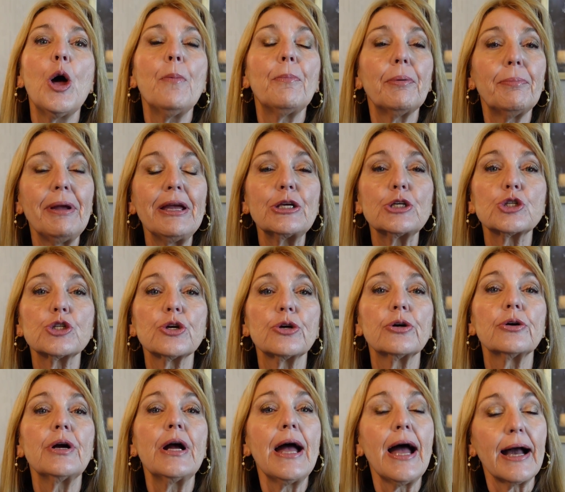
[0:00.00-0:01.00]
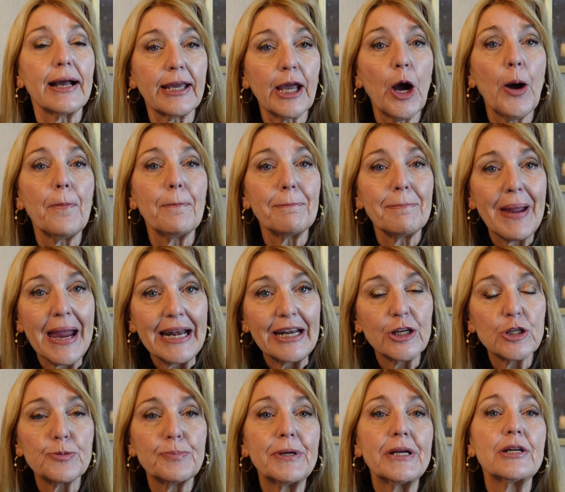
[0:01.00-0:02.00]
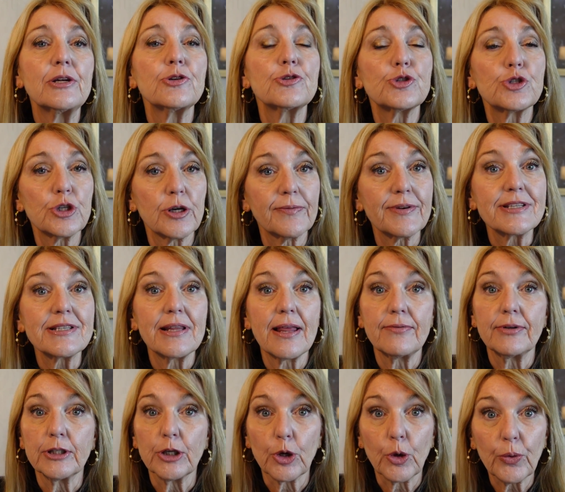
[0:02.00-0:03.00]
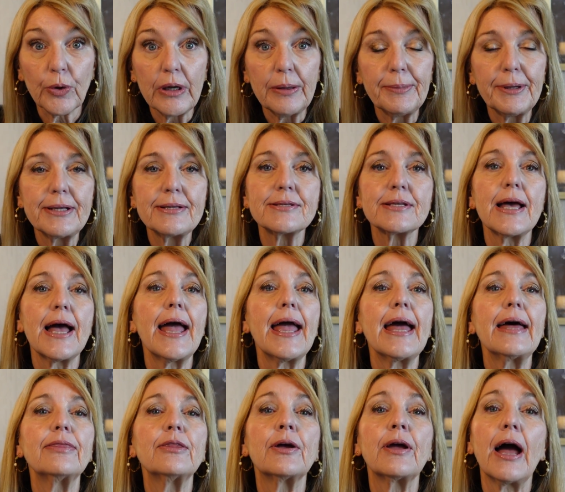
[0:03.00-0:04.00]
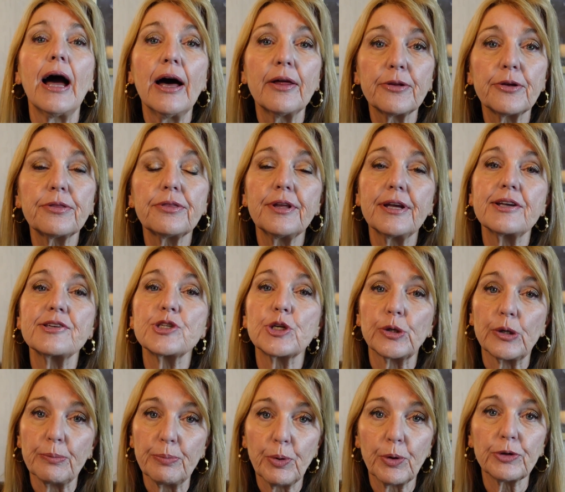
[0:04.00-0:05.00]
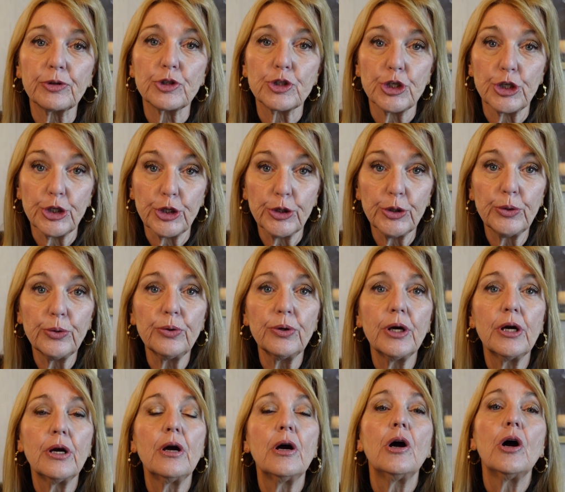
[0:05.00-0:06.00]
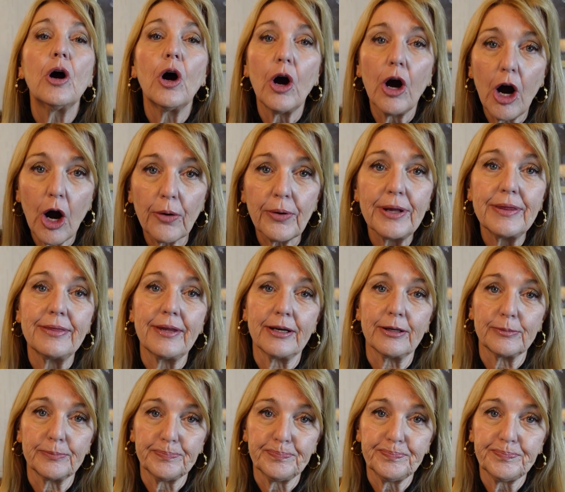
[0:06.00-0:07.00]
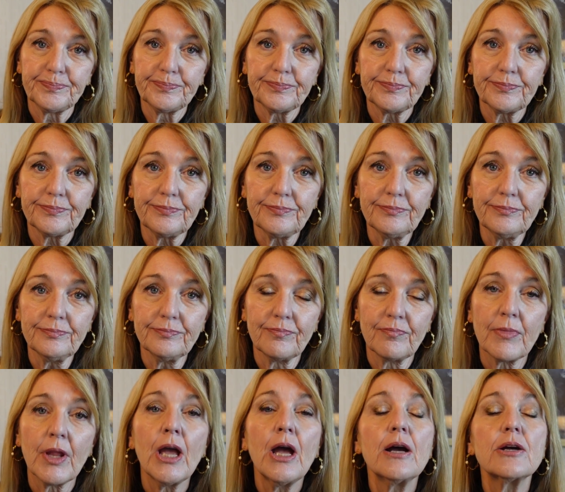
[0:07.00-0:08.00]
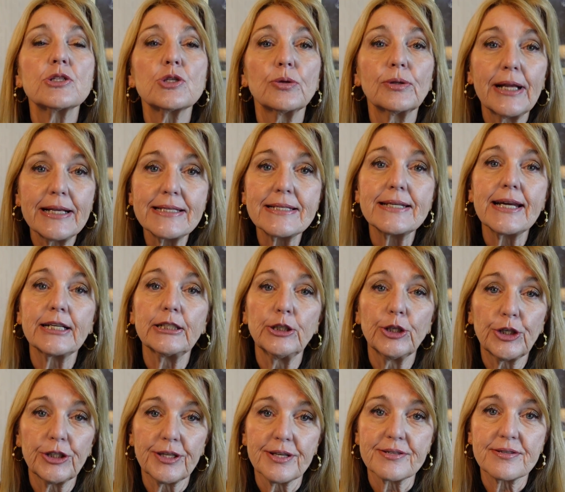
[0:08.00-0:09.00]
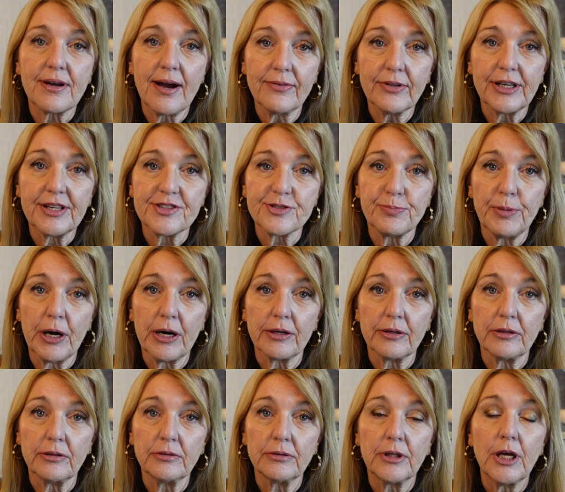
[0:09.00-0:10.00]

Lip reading: But make sure account management, service level agreements, and the other things that are important to you are in there. So let's take a look at this governance model